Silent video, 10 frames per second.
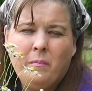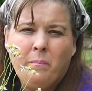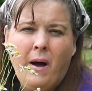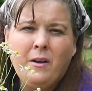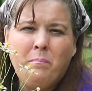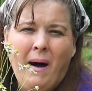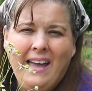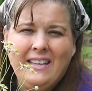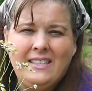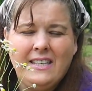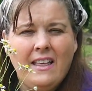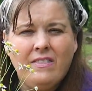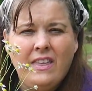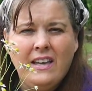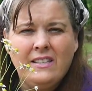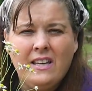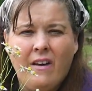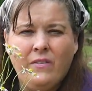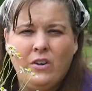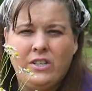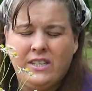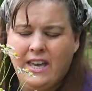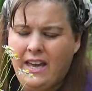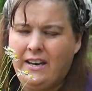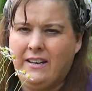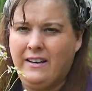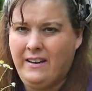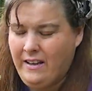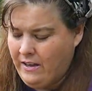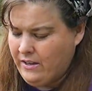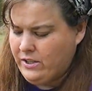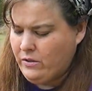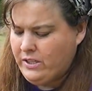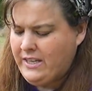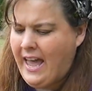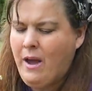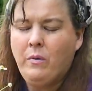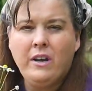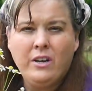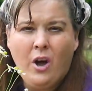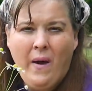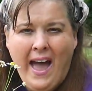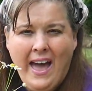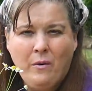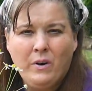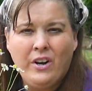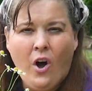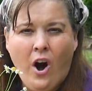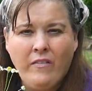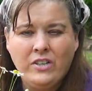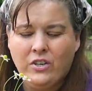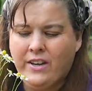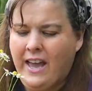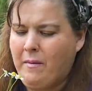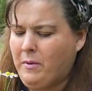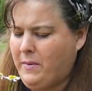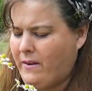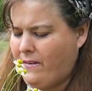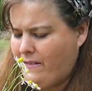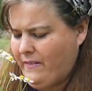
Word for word: bug bites and things of your skin. So today we're going to go ahead and we're going to harvest our chamomile.